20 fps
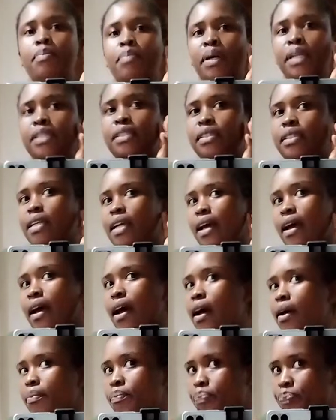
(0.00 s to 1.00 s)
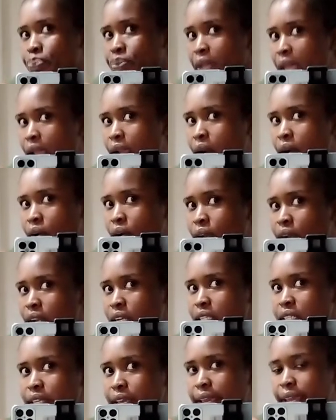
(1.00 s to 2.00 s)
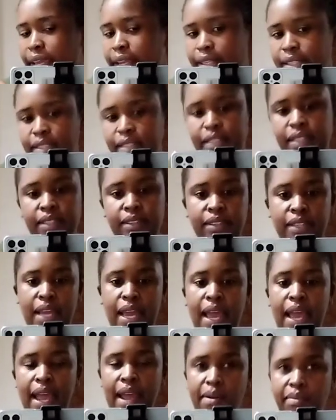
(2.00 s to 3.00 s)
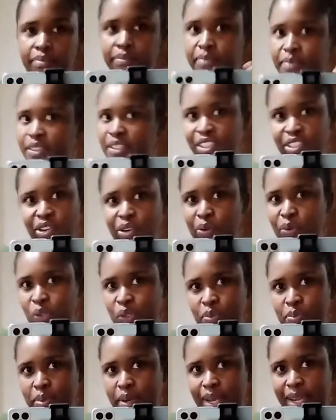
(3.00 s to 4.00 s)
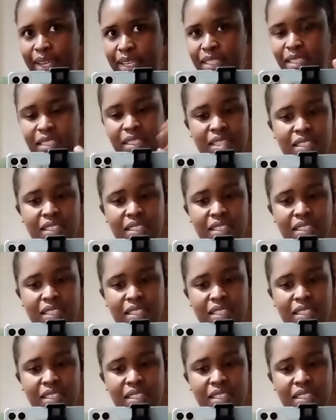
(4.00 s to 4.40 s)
got it, and I'm still going to buy it.